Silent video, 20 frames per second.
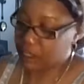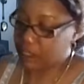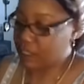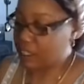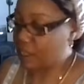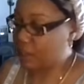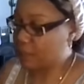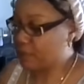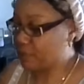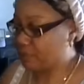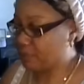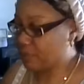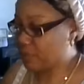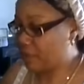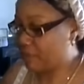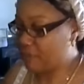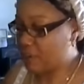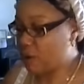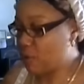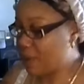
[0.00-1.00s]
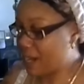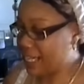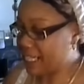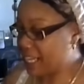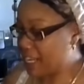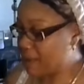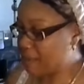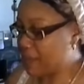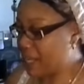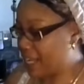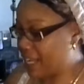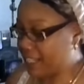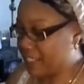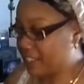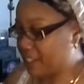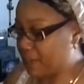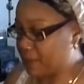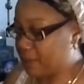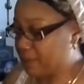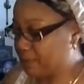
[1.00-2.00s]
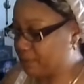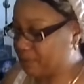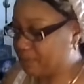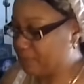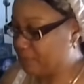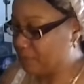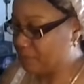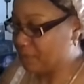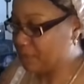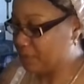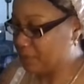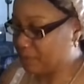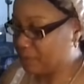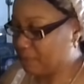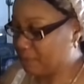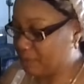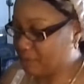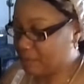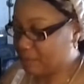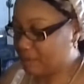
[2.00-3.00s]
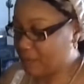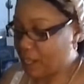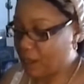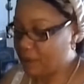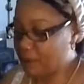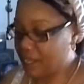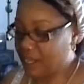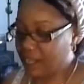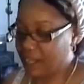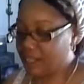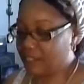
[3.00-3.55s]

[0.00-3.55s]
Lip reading: know for why they mad though? Okay.